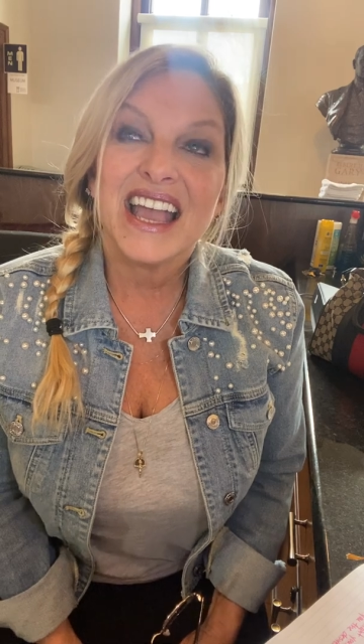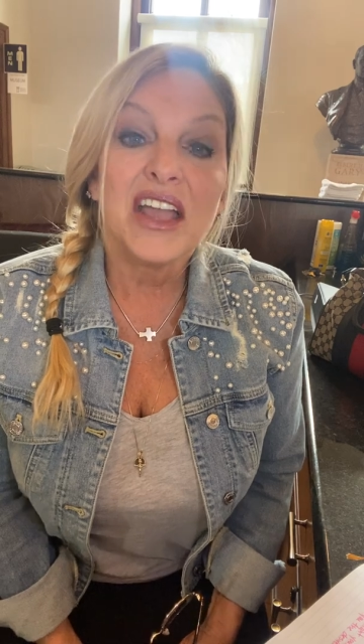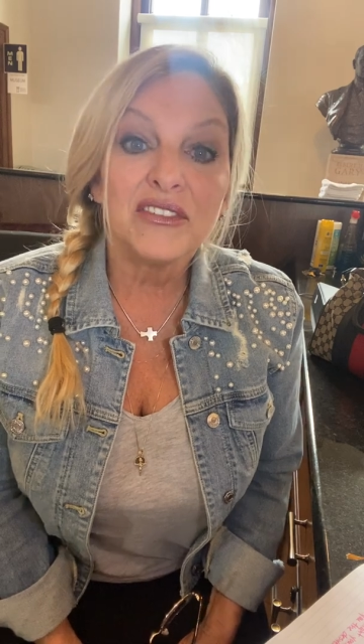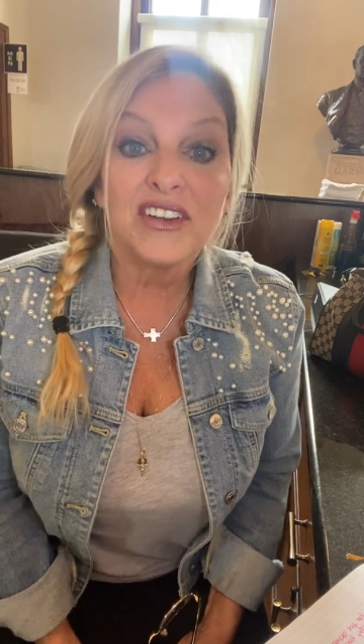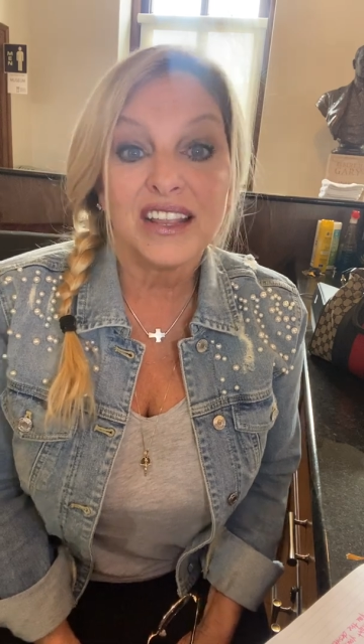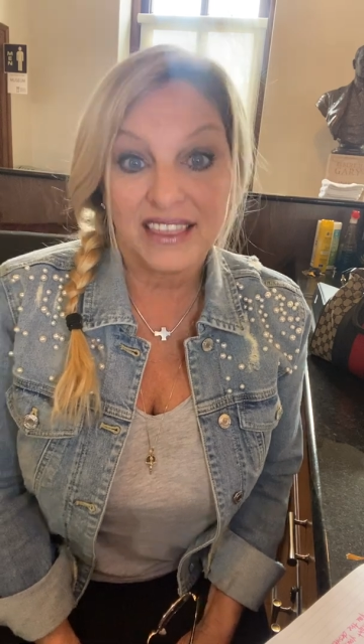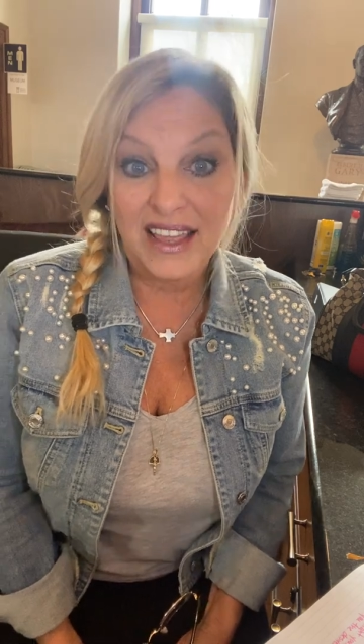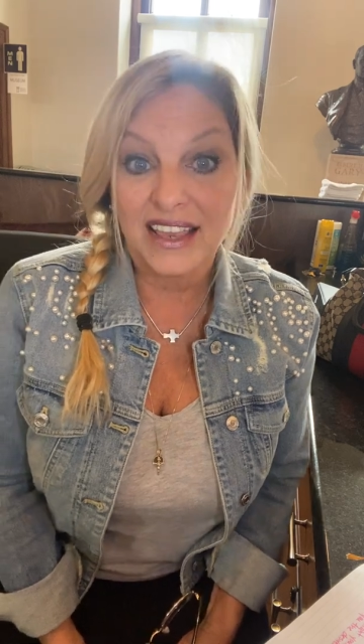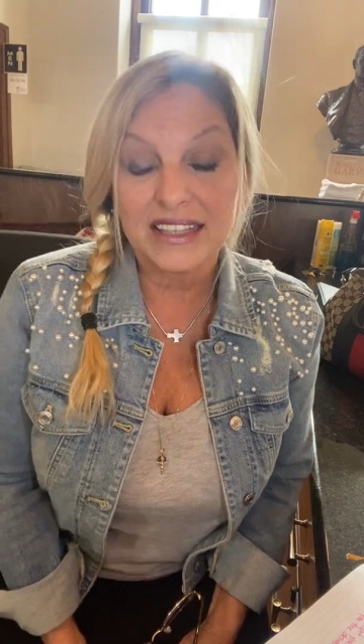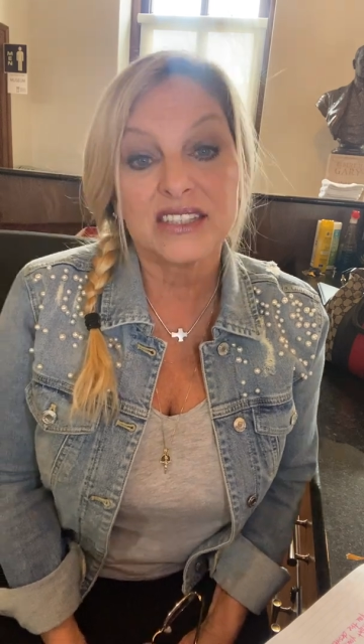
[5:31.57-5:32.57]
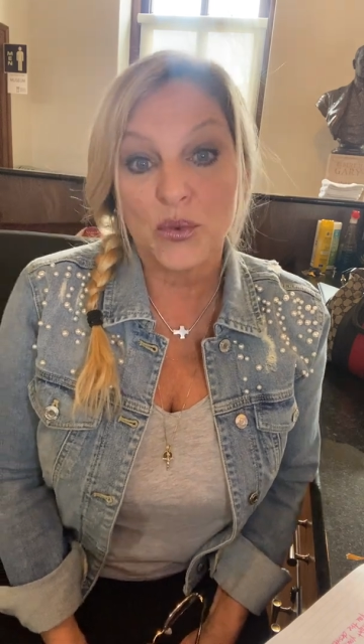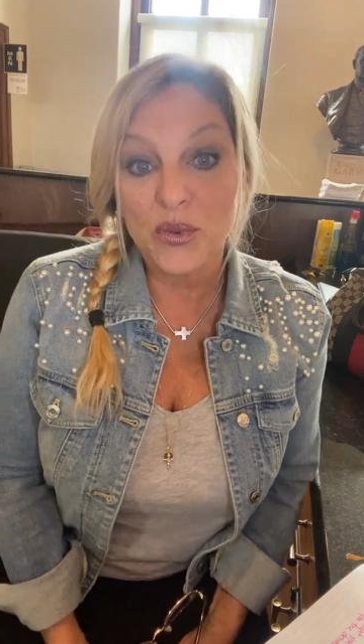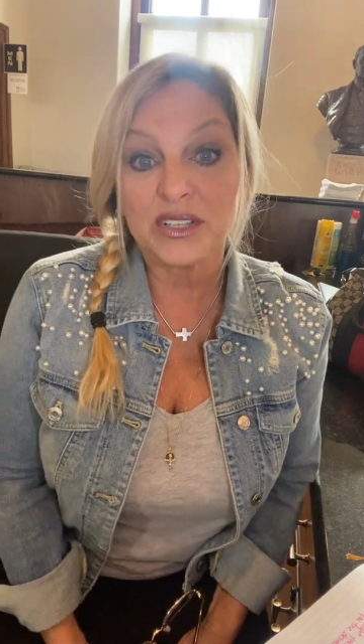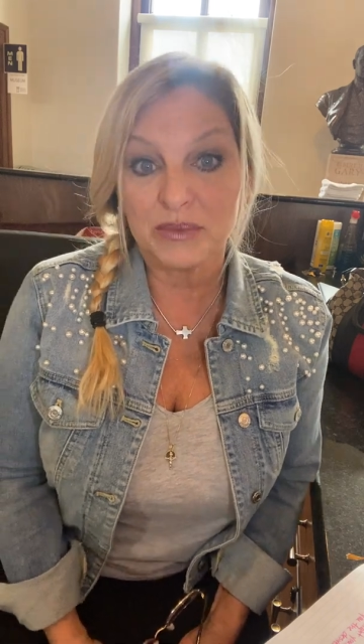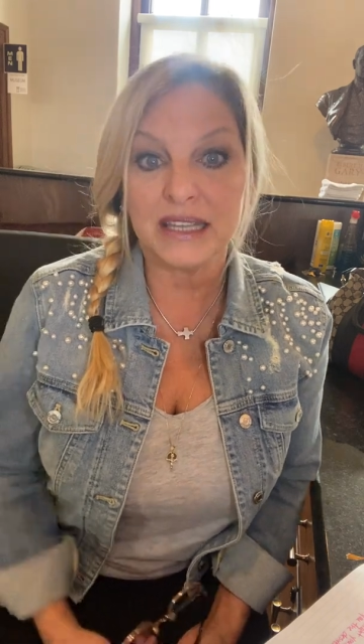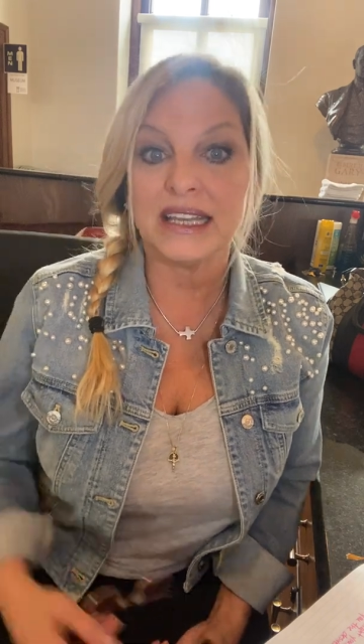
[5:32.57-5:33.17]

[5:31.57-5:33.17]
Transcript: everything is going to be